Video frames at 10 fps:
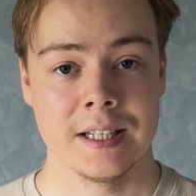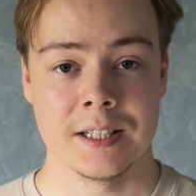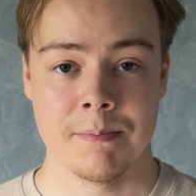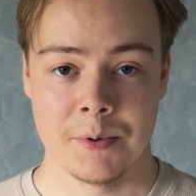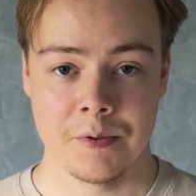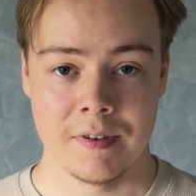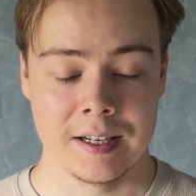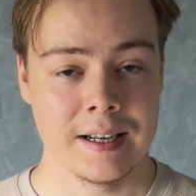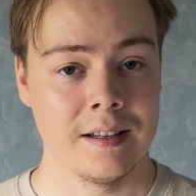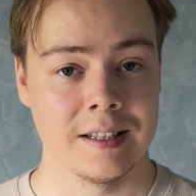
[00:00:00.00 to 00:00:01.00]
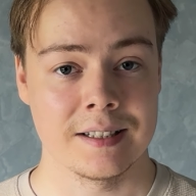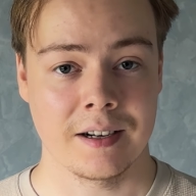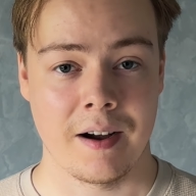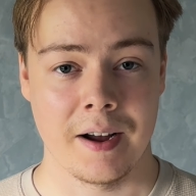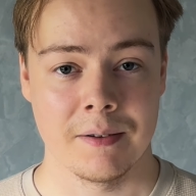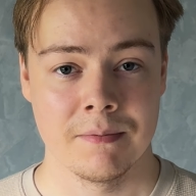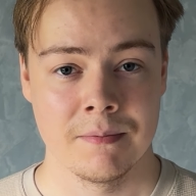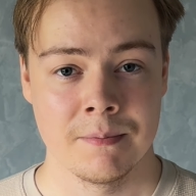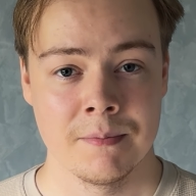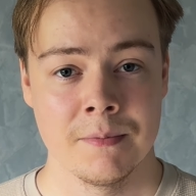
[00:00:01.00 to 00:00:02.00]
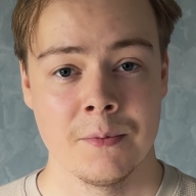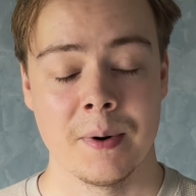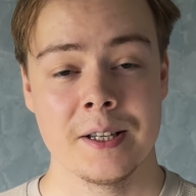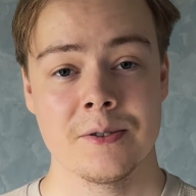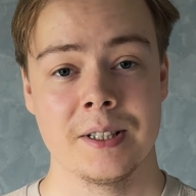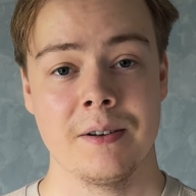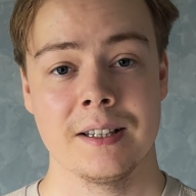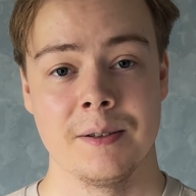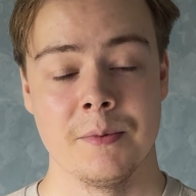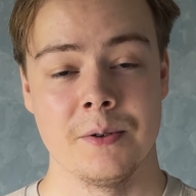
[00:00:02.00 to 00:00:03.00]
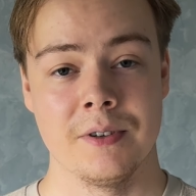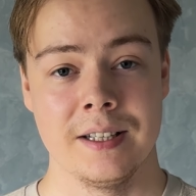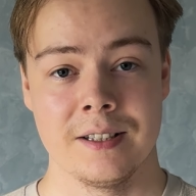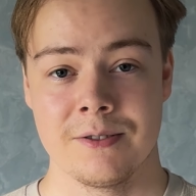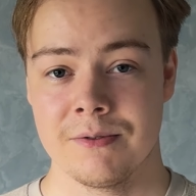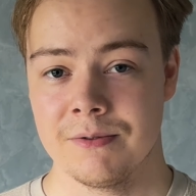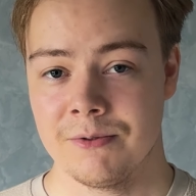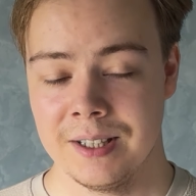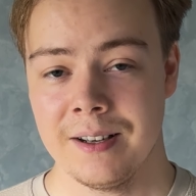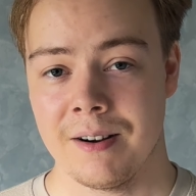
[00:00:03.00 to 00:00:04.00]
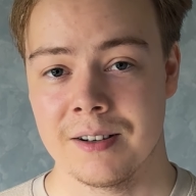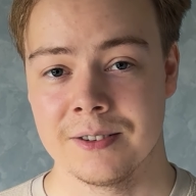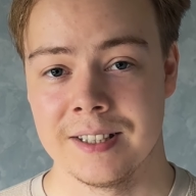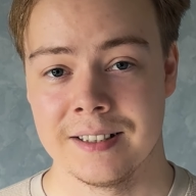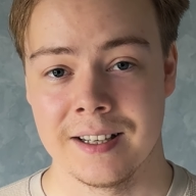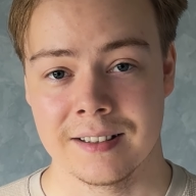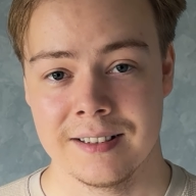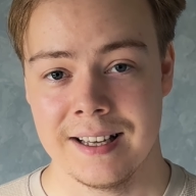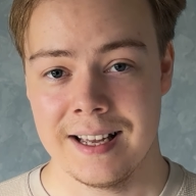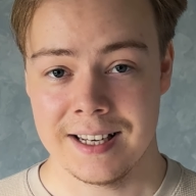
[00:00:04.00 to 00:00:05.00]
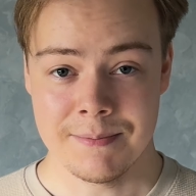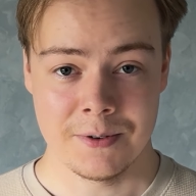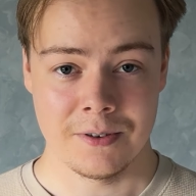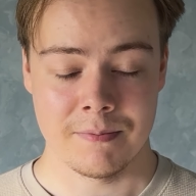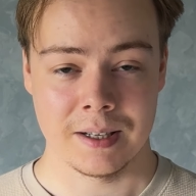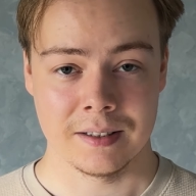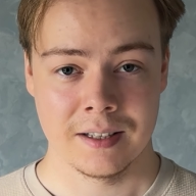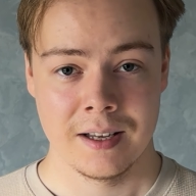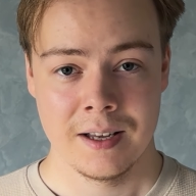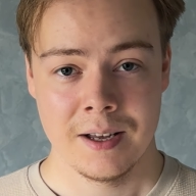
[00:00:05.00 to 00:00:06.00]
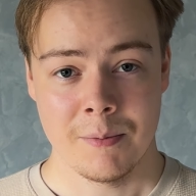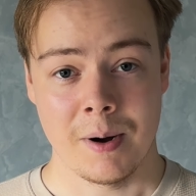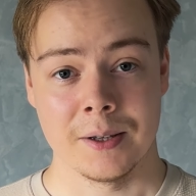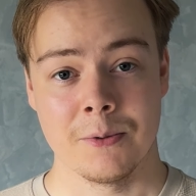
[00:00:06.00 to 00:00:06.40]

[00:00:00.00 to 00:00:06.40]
is moving in the sky. When you stare at the moon, it's really hard to detect any movement, but